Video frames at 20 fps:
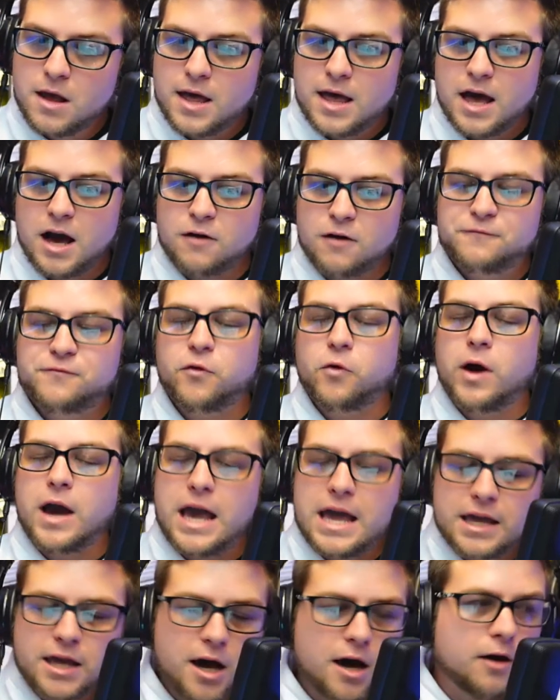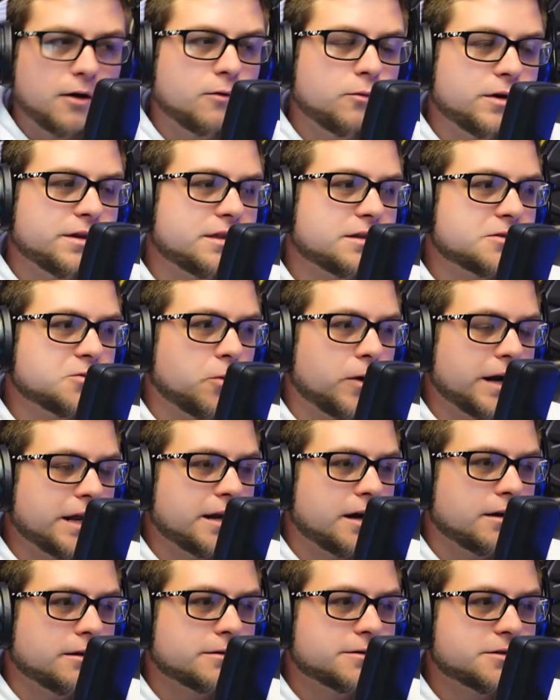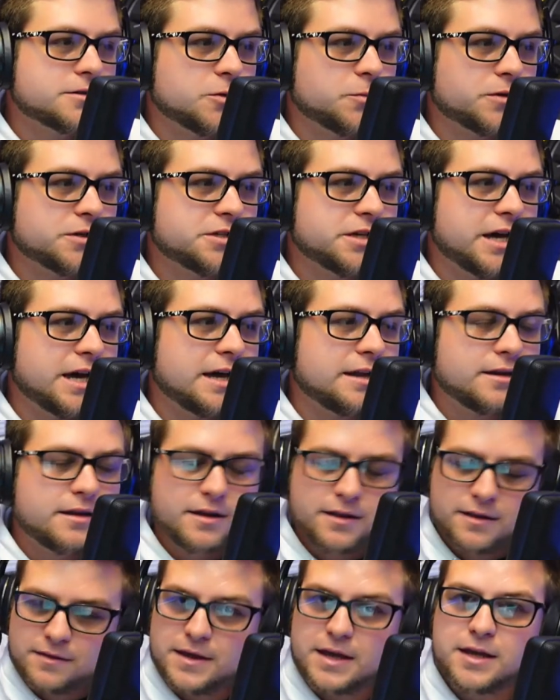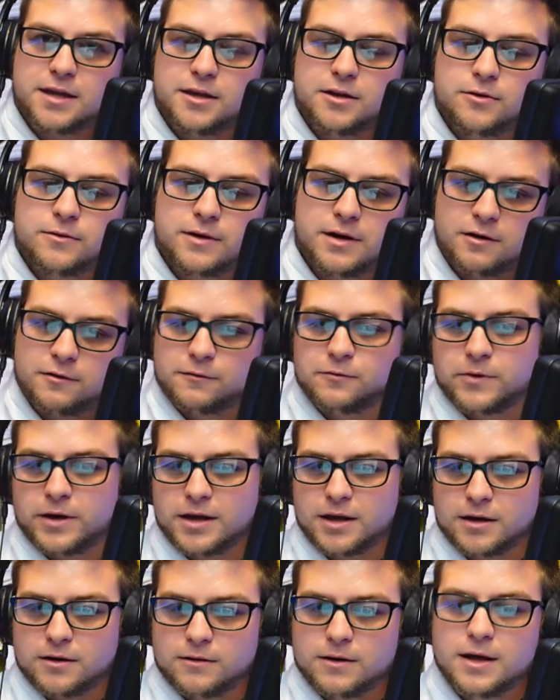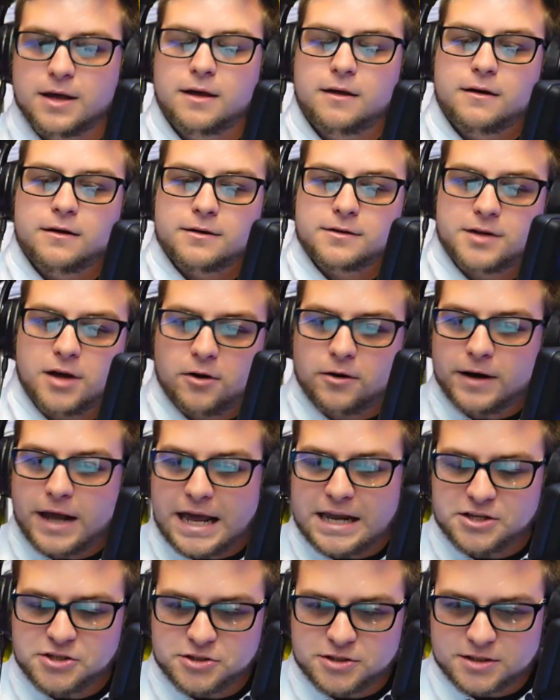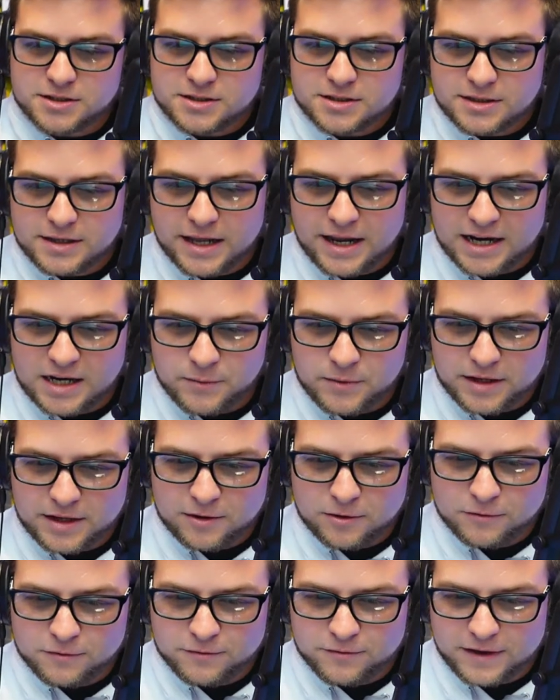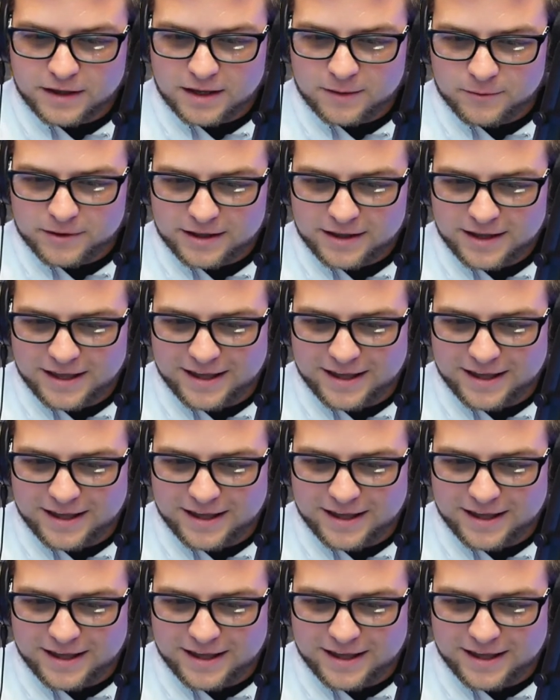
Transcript: El Fuego with a $20 super chat. Thank you, El Fuego. Donation to the Annie McGill family.